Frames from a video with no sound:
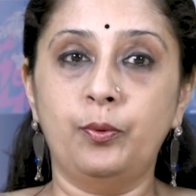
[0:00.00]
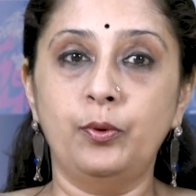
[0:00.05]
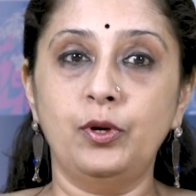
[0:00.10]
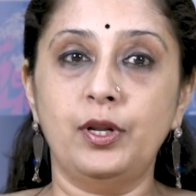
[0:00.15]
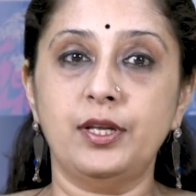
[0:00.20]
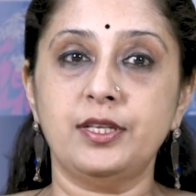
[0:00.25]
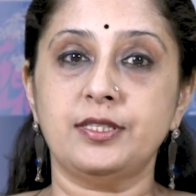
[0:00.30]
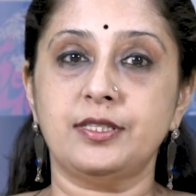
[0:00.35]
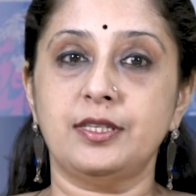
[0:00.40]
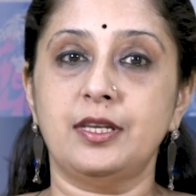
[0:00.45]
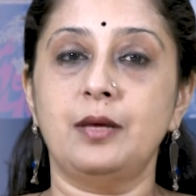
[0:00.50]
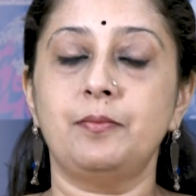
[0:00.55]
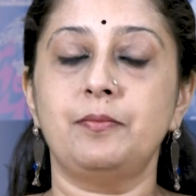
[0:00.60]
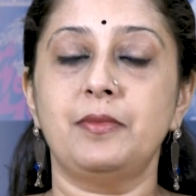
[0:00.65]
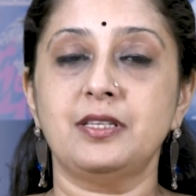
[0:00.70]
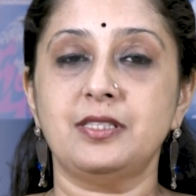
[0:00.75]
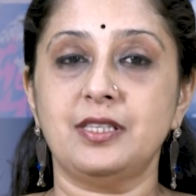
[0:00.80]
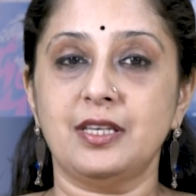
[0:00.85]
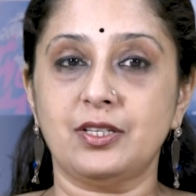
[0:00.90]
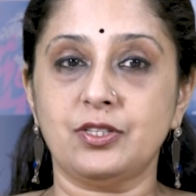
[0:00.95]
Phule's
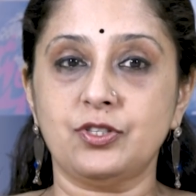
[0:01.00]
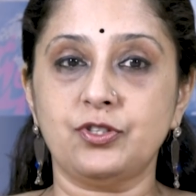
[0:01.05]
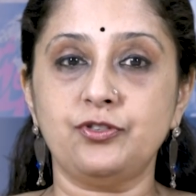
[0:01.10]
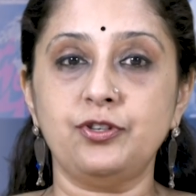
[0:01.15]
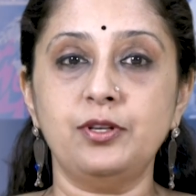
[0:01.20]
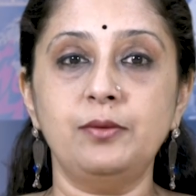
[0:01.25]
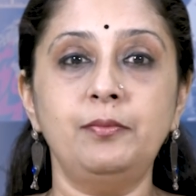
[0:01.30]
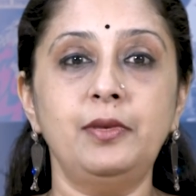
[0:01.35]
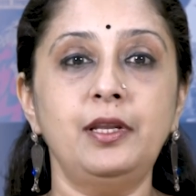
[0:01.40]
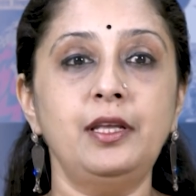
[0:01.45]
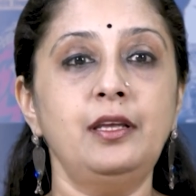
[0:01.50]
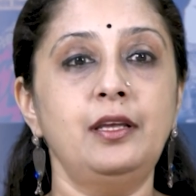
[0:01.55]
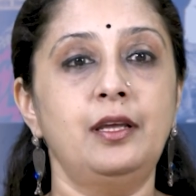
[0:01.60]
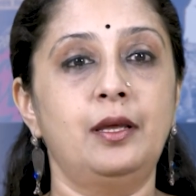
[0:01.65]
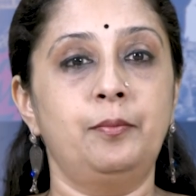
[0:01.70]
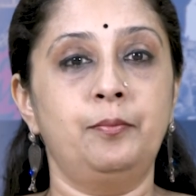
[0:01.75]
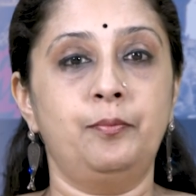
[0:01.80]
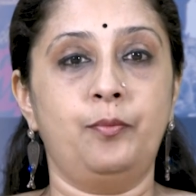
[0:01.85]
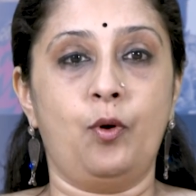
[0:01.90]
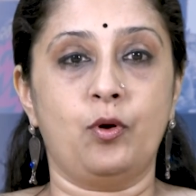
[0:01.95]
name is extremely
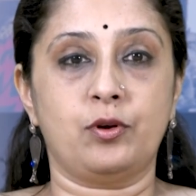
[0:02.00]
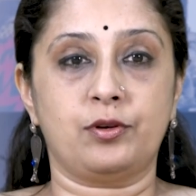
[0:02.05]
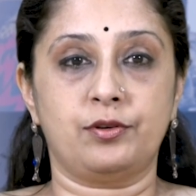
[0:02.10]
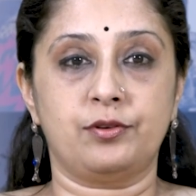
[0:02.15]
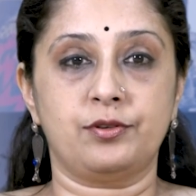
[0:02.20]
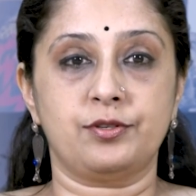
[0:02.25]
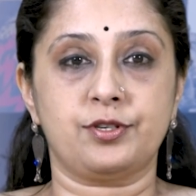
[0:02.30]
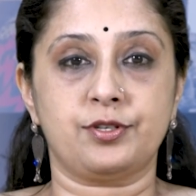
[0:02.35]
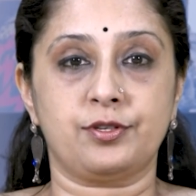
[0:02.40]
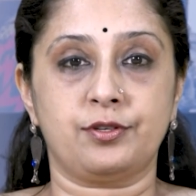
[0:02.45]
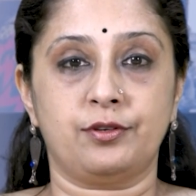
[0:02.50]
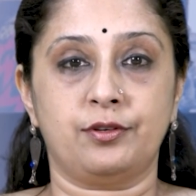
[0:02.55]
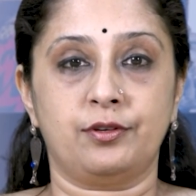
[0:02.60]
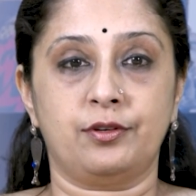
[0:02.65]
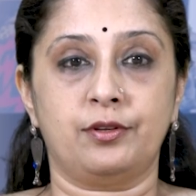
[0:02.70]
important.